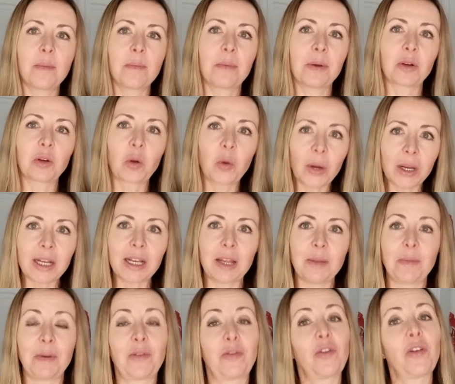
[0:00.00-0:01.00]
But quickly,
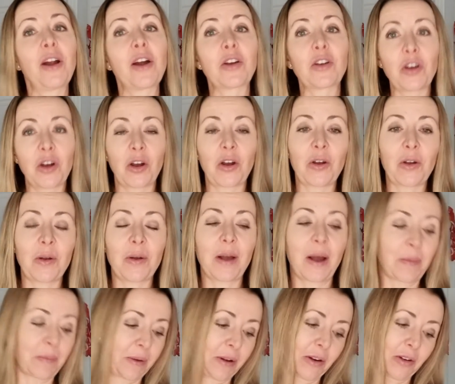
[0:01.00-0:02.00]
before I go,
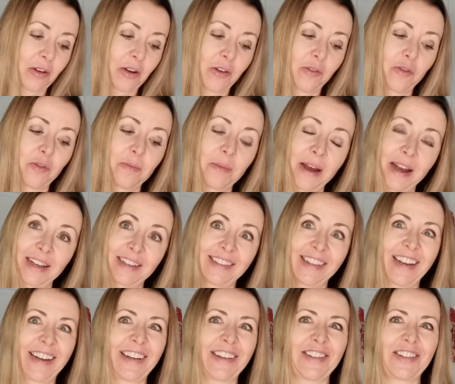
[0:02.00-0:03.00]
I'm going to go for my
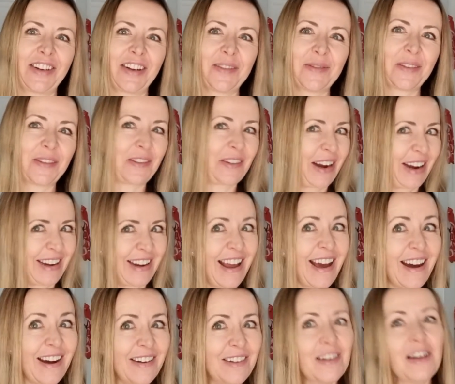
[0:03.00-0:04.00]
second treatment right
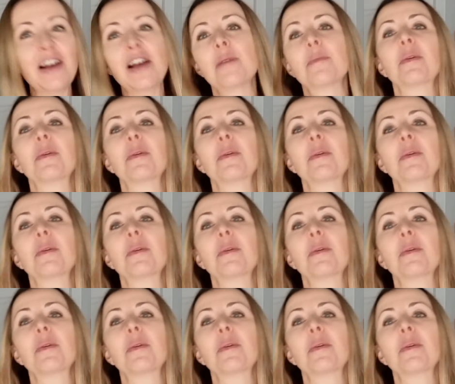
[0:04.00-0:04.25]
now,